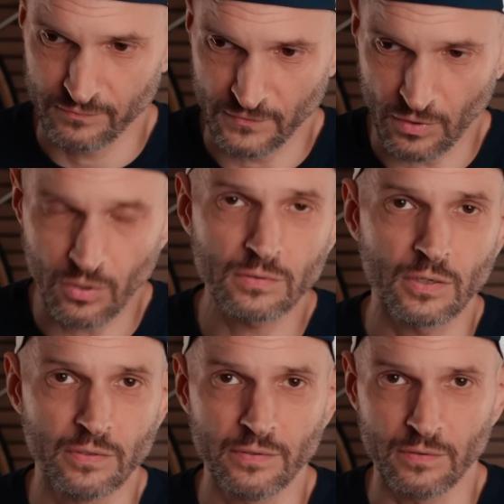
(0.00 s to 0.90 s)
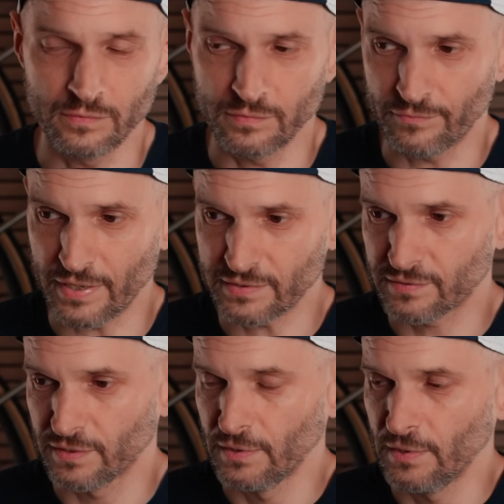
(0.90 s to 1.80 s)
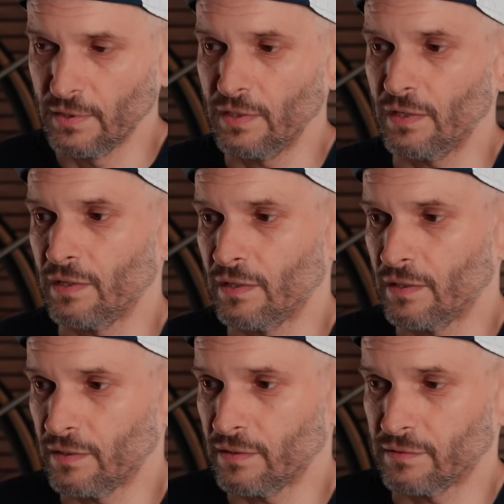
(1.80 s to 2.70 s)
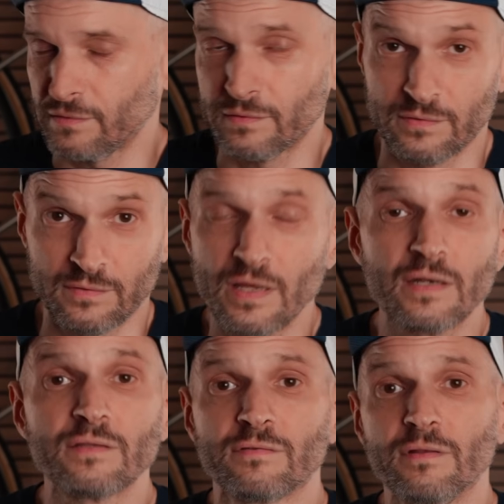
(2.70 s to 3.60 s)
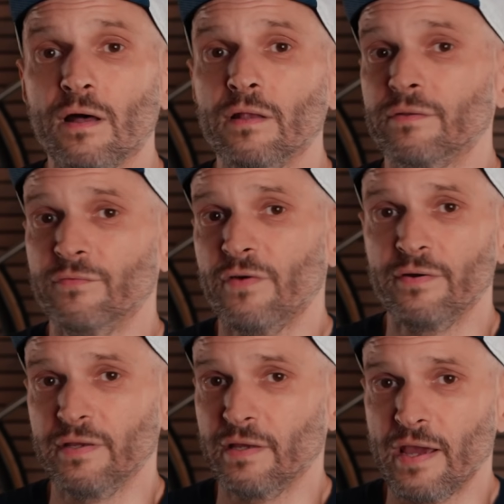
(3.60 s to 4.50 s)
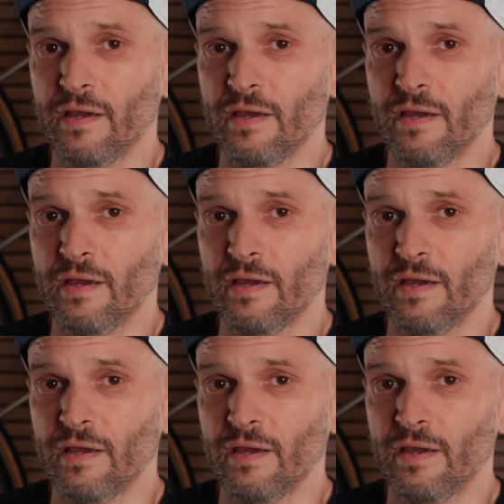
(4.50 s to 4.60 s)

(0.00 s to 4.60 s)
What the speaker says: All good in the hood, right? That is not a very